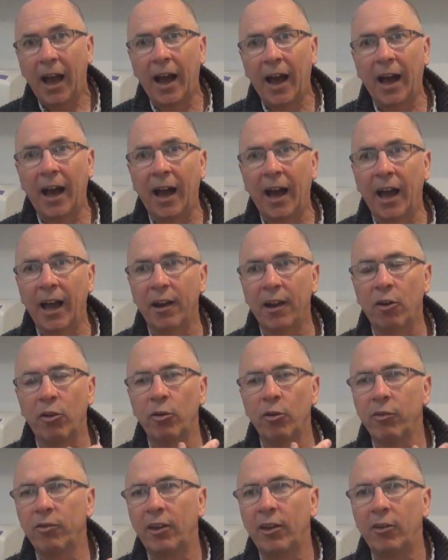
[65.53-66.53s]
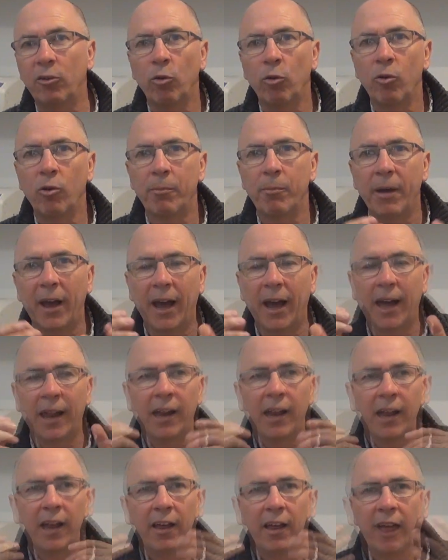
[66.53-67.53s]
And I also talk
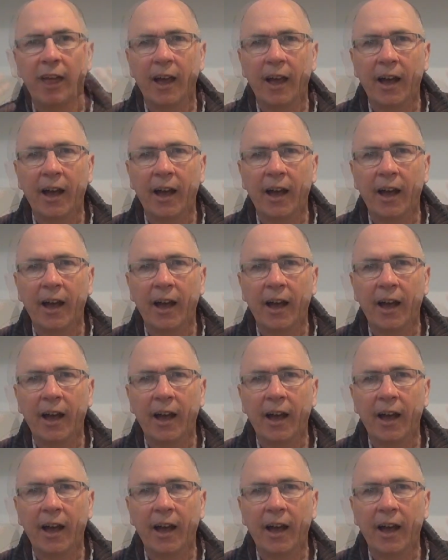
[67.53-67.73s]
about the